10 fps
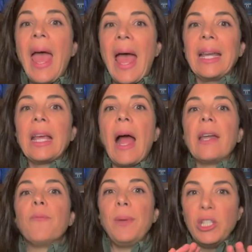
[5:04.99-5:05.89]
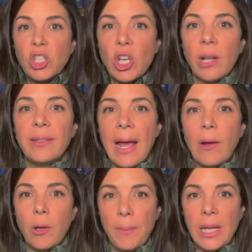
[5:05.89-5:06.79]
and kind of be shut
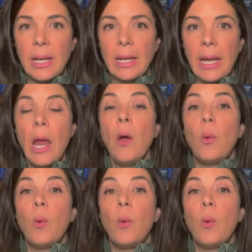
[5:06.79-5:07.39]
down immediately